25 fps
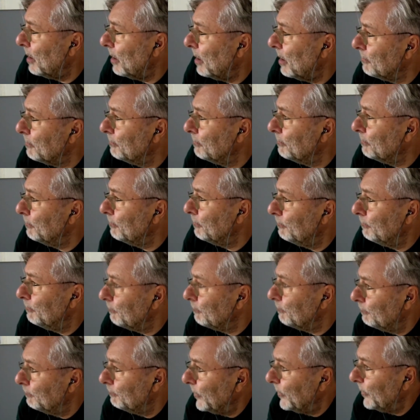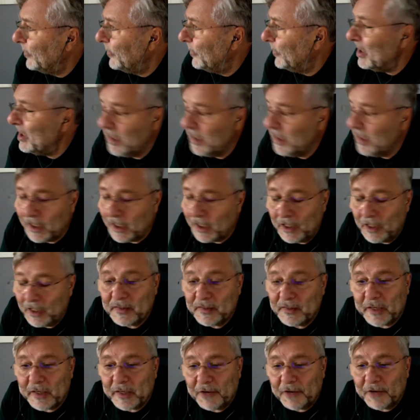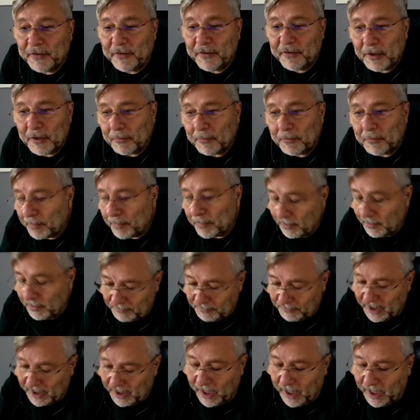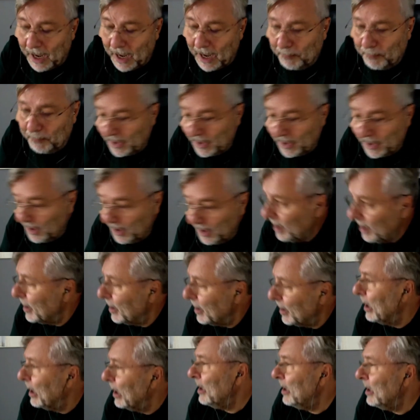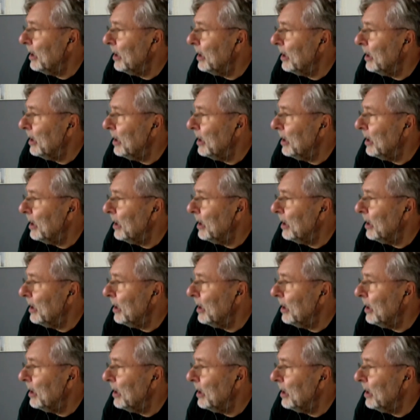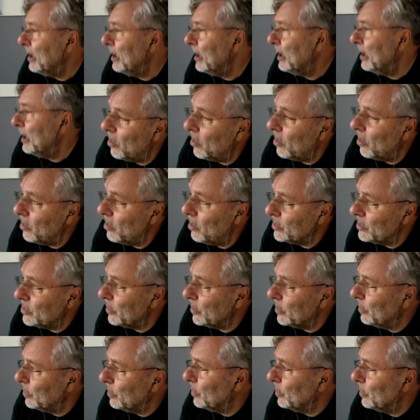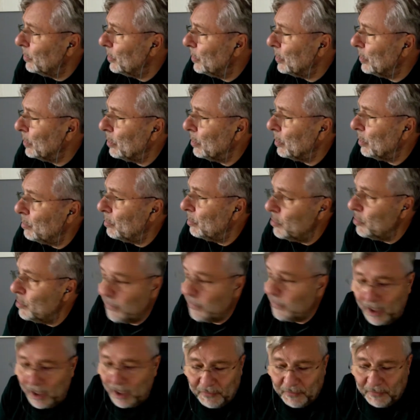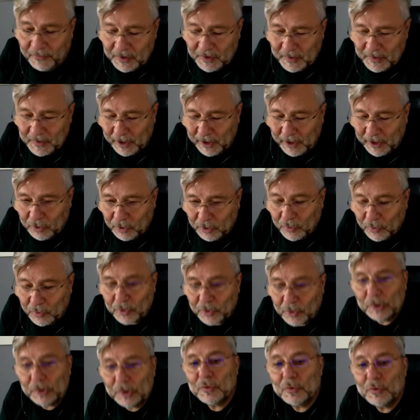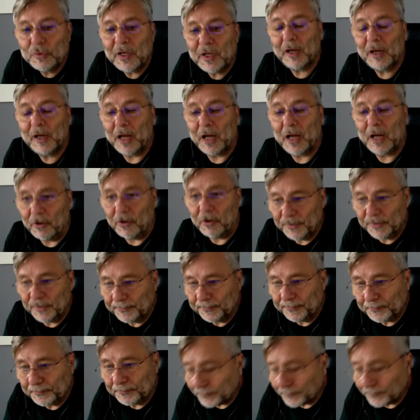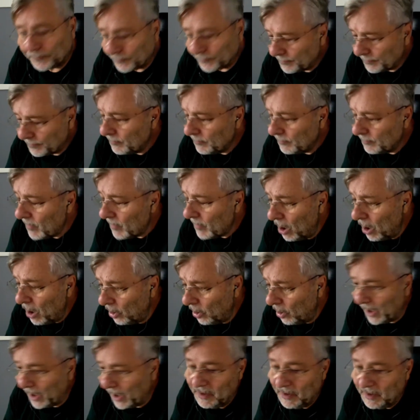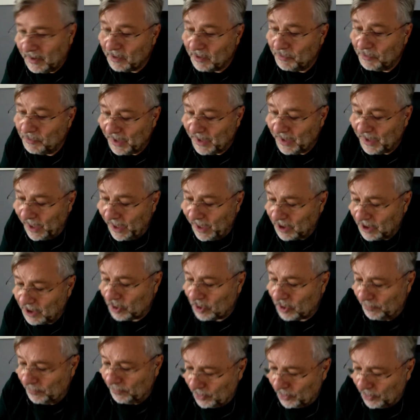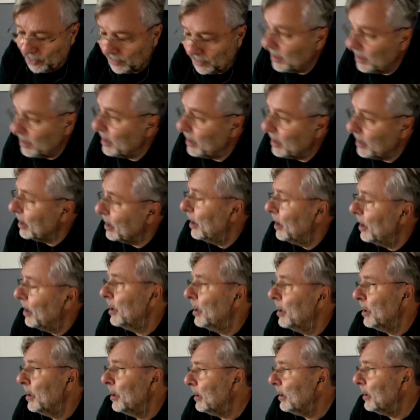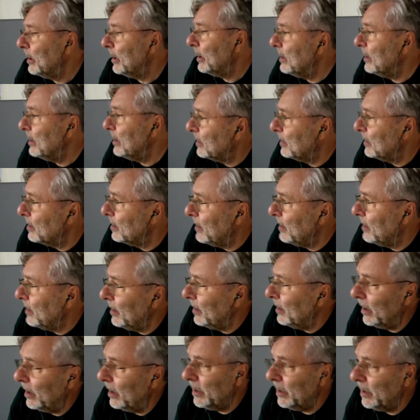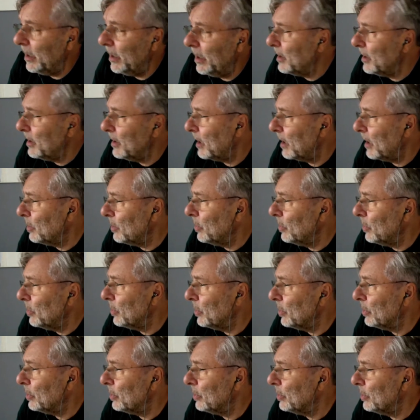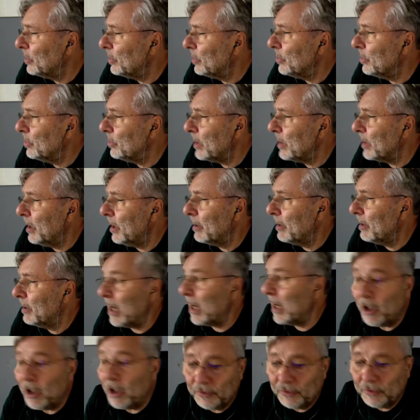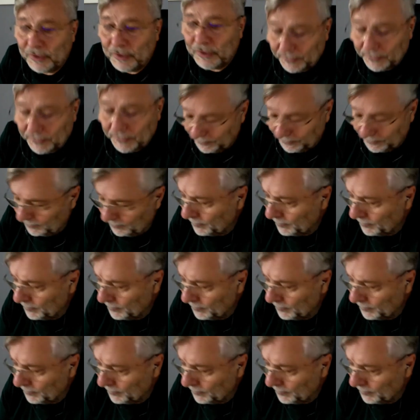a physical server in a company, but the trend is also to move everything to the cloud. Okay, so the edge computer is sending data to the cloud.